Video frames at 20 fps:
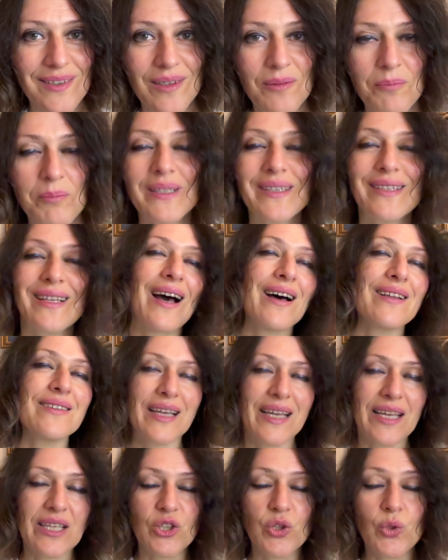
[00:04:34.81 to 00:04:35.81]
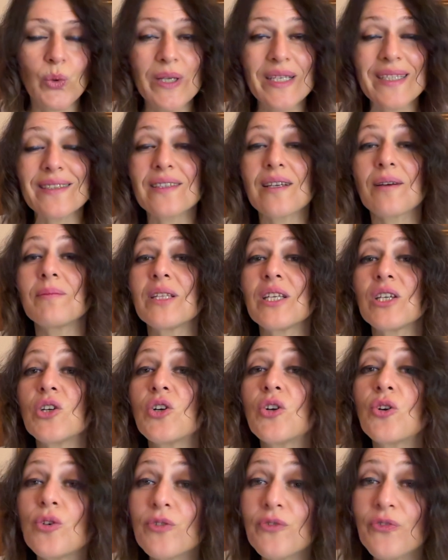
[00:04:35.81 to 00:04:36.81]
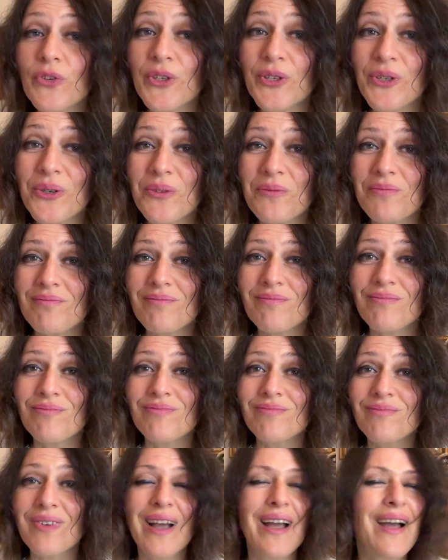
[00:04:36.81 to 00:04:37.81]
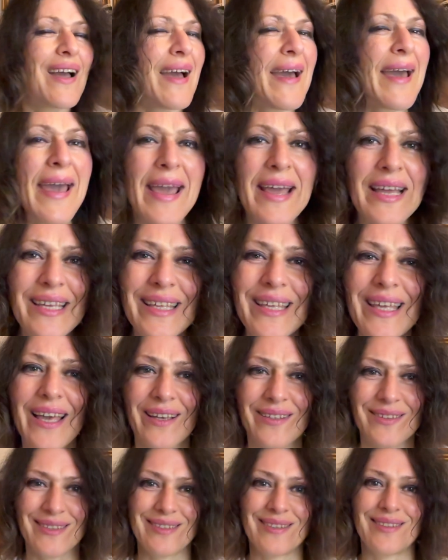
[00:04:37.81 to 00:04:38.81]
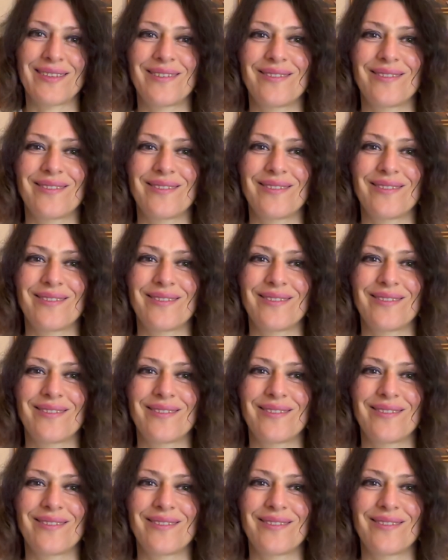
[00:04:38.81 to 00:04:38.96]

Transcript: but are they doing something good for you? Heck yes!